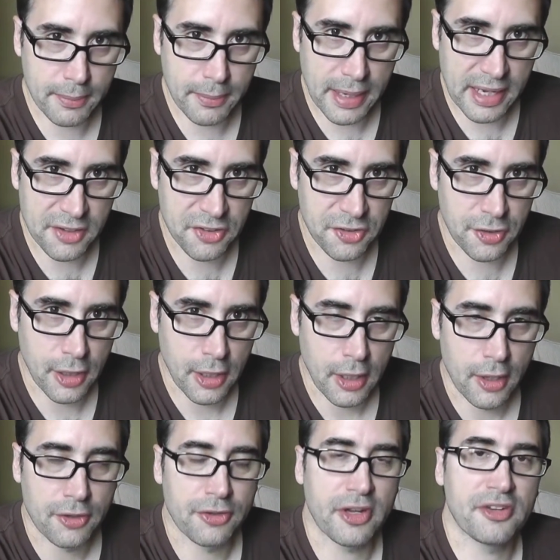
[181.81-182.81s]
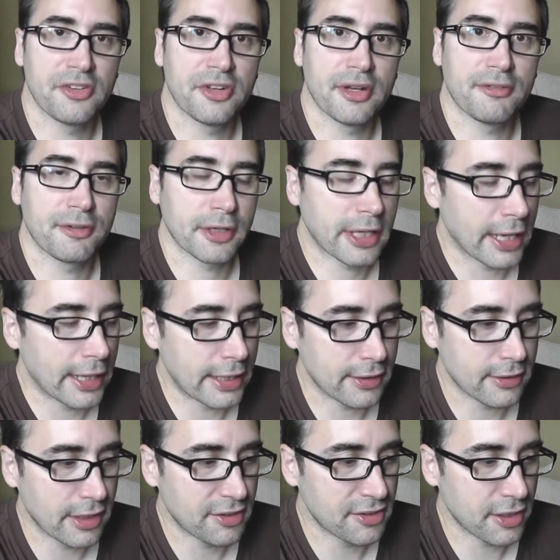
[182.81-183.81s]
mess. So I said, forget
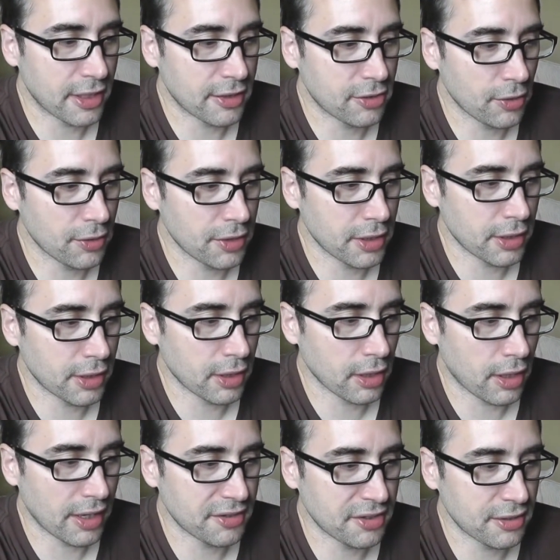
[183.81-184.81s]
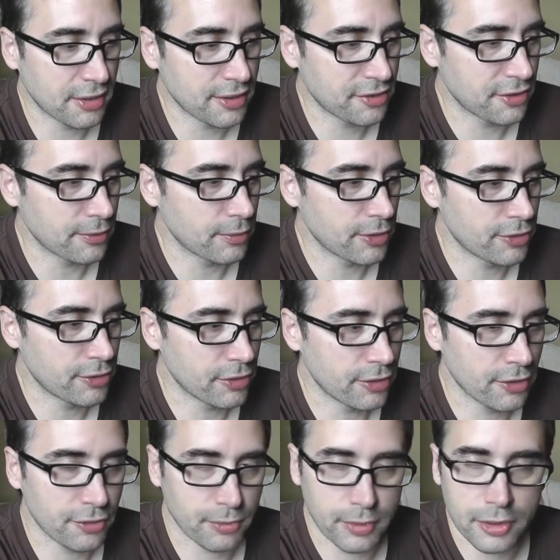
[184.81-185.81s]
it. I told the client, listen, we should
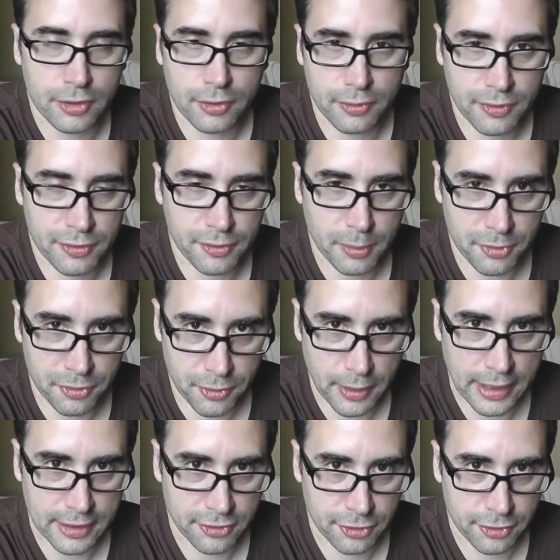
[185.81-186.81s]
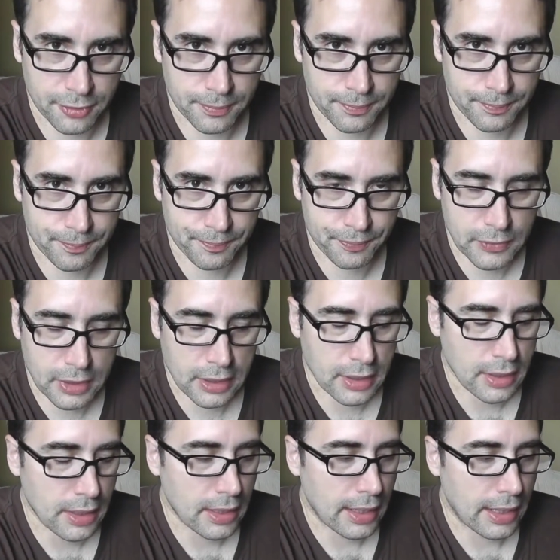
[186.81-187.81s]
just redo this from scratch,
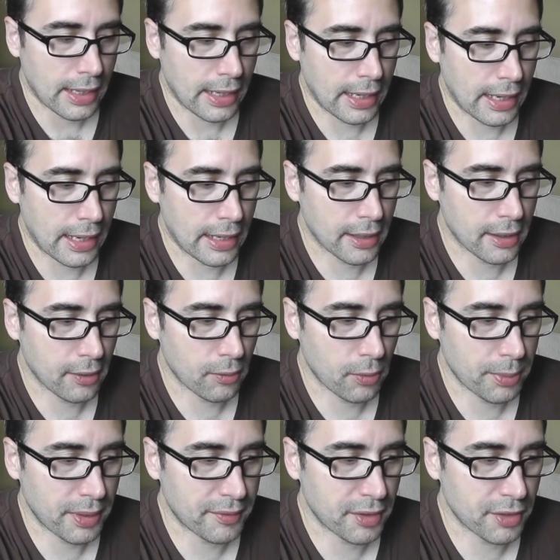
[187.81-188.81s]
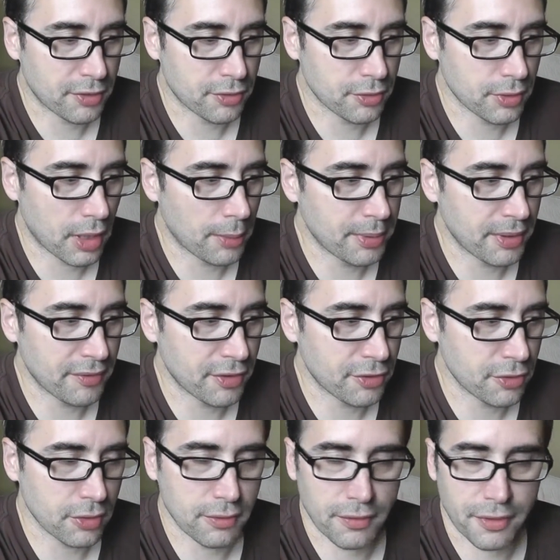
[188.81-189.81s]
and I'll be able to do
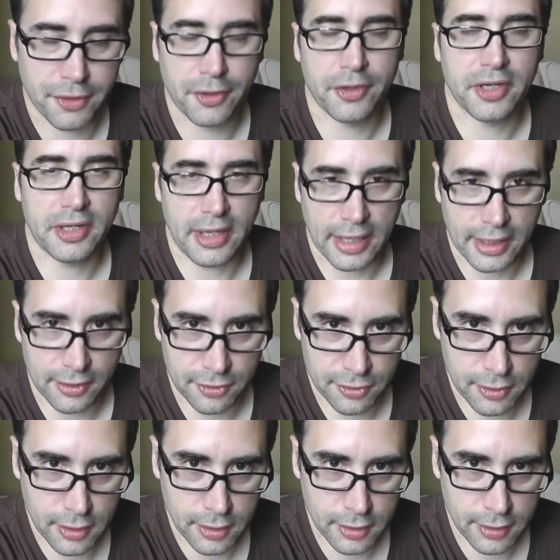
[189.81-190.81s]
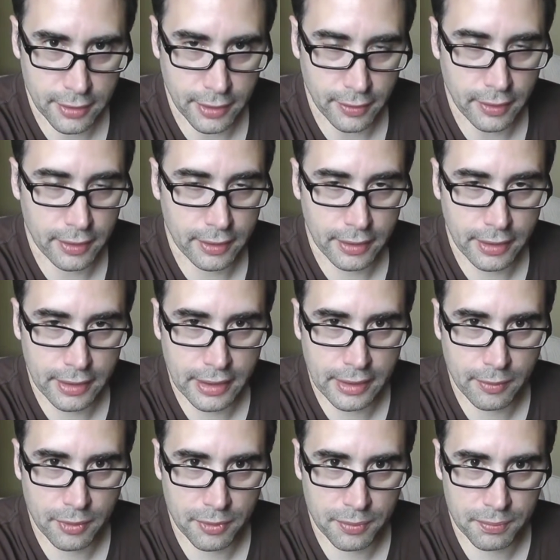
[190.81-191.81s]
it in 30 days. And they
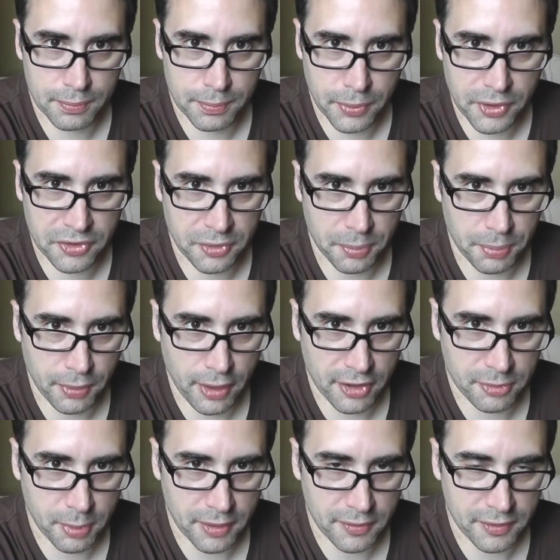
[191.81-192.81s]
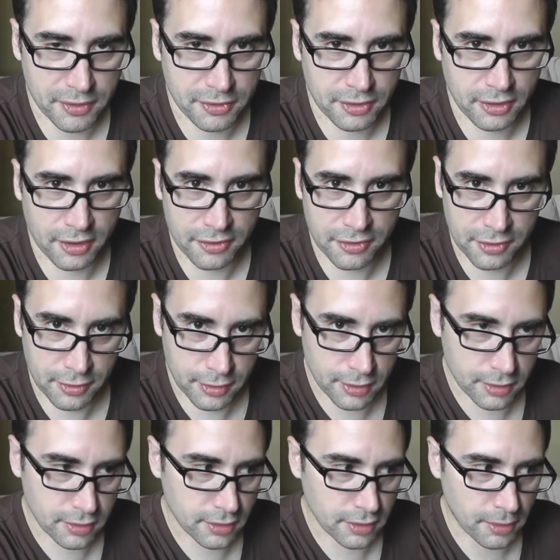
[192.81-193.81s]
were pretty surprised by this, because
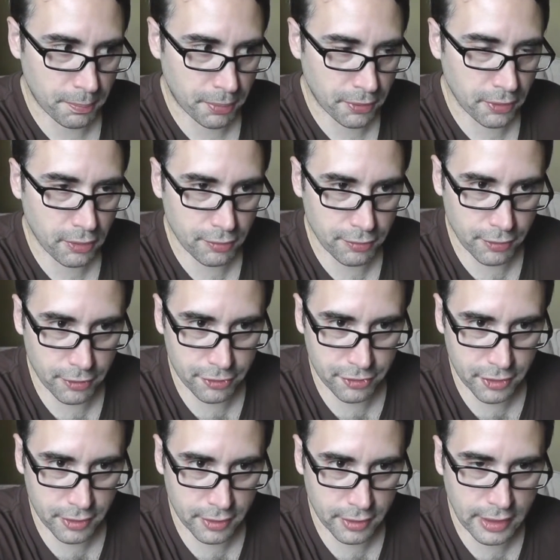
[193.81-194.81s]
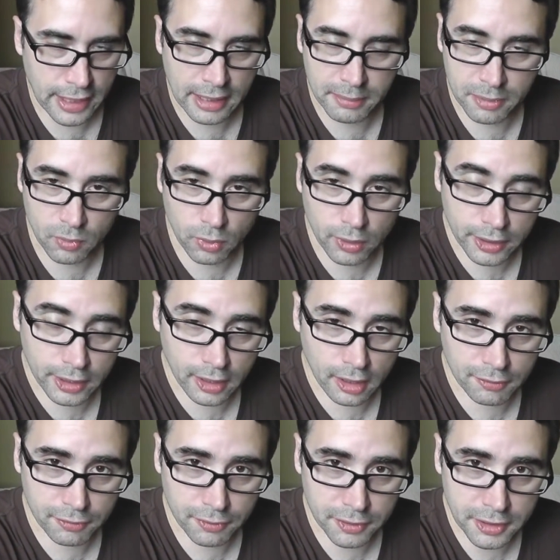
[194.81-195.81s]
the Perl version, they had been working
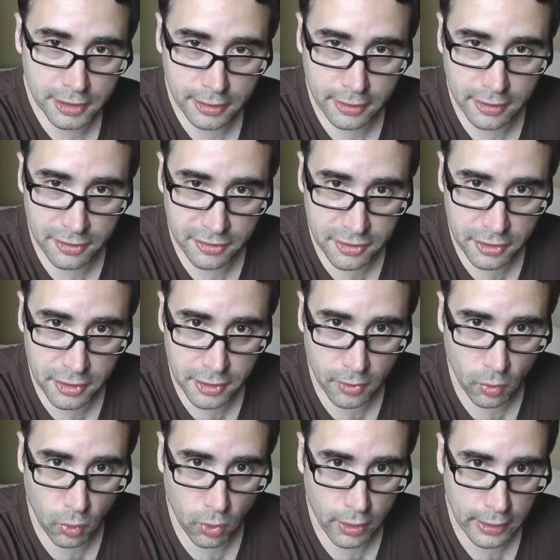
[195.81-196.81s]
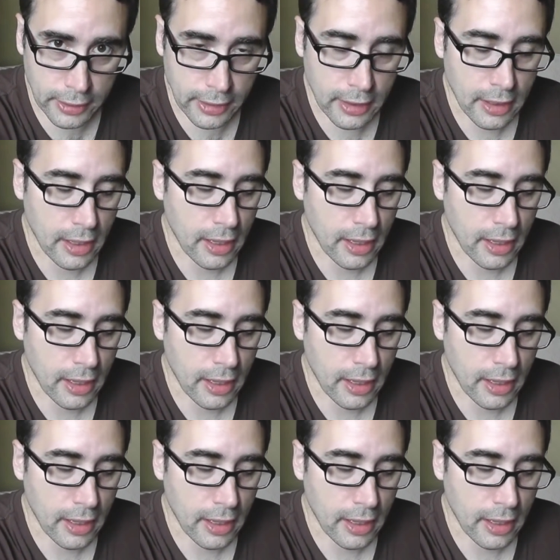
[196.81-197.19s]
on it for a year and it still didn't work.